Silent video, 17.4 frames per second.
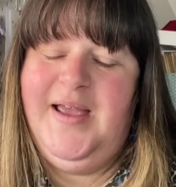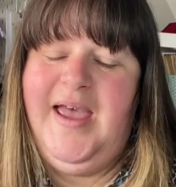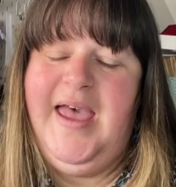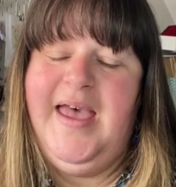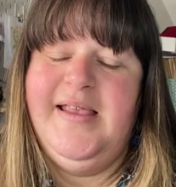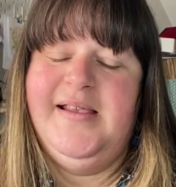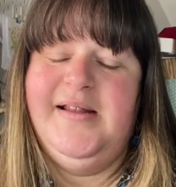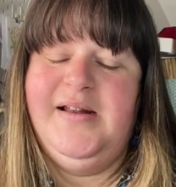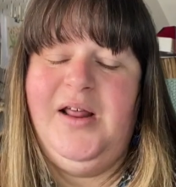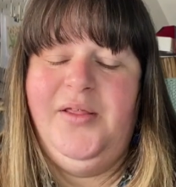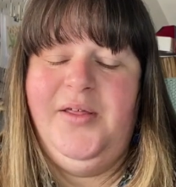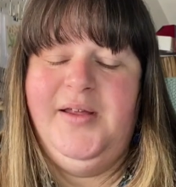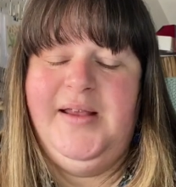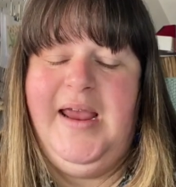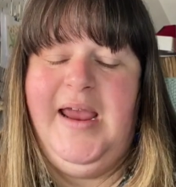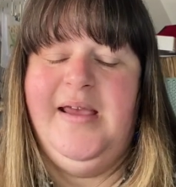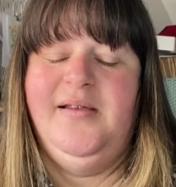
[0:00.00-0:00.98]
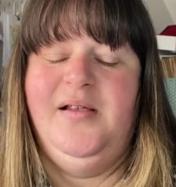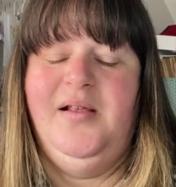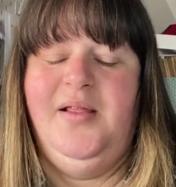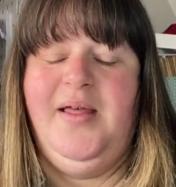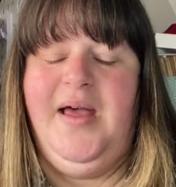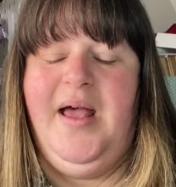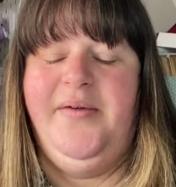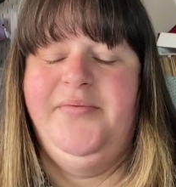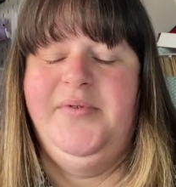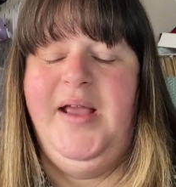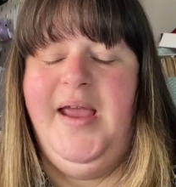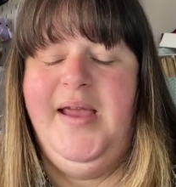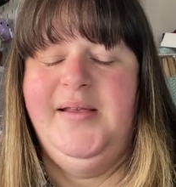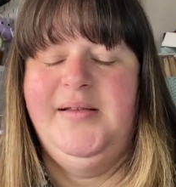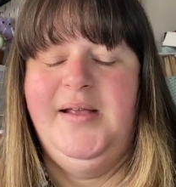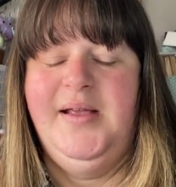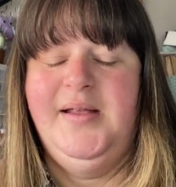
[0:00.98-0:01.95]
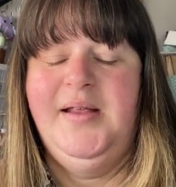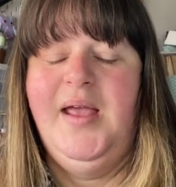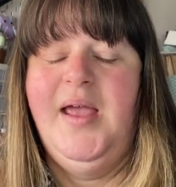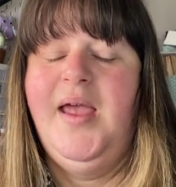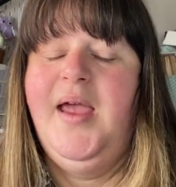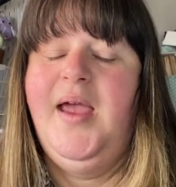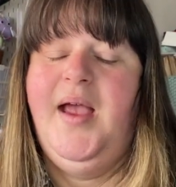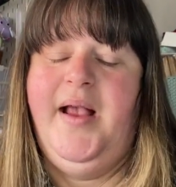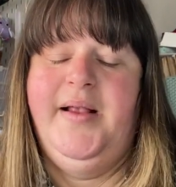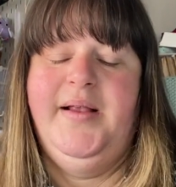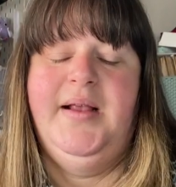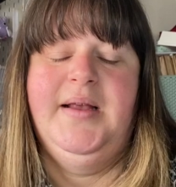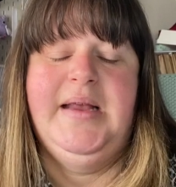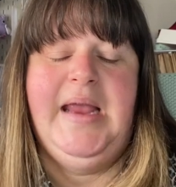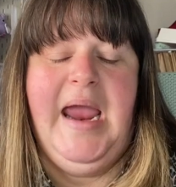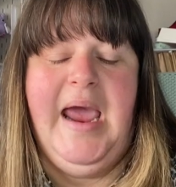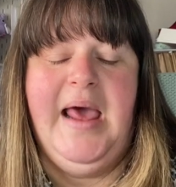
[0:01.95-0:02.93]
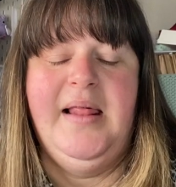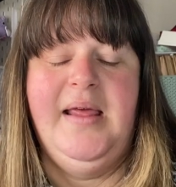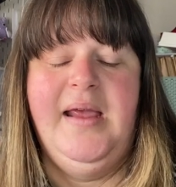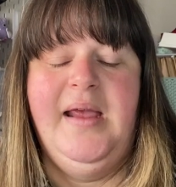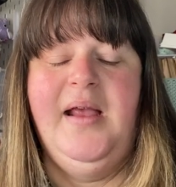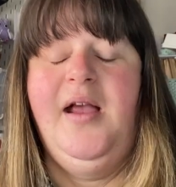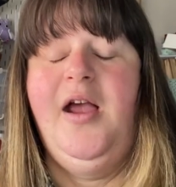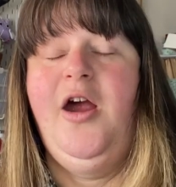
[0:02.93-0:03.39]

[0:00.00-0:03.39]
it's another tester that I've tested. It's the Kelly